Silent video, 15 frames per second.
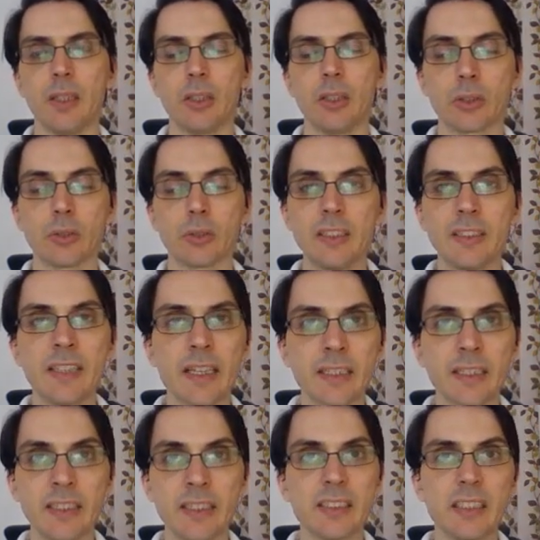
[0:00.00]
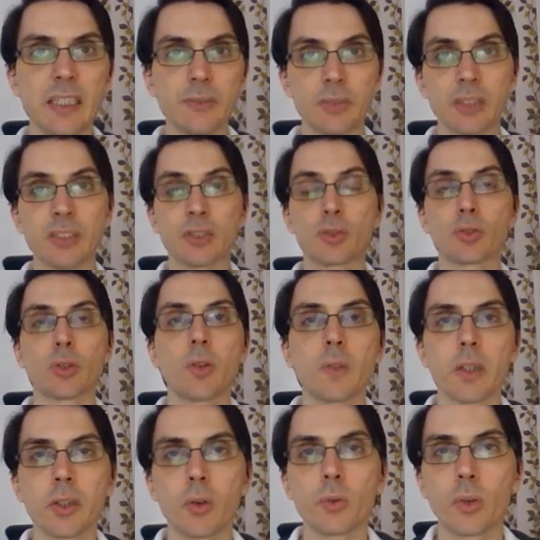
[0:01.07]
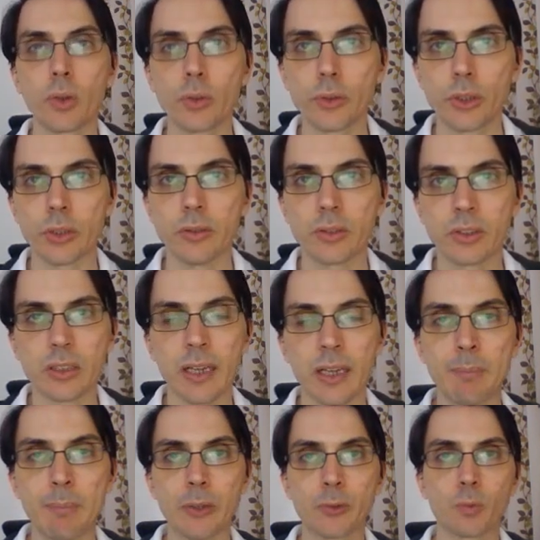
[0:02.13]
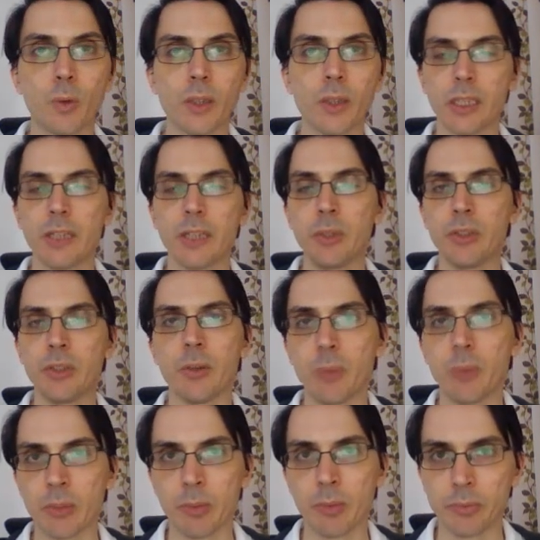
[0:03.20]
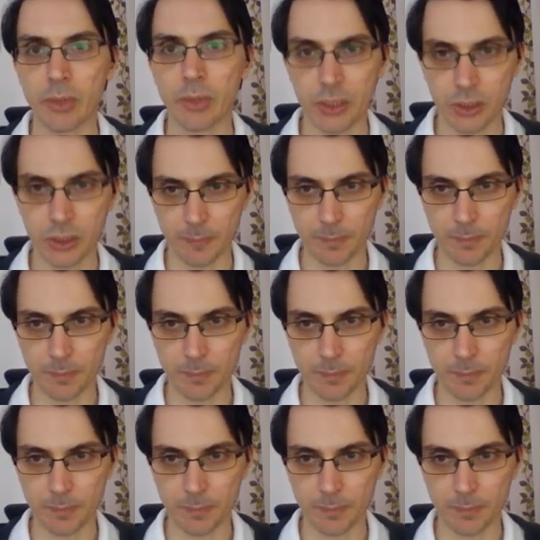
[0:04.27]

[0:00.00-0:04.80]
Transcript: So this gives us stronger conclusions about what can we know about the population.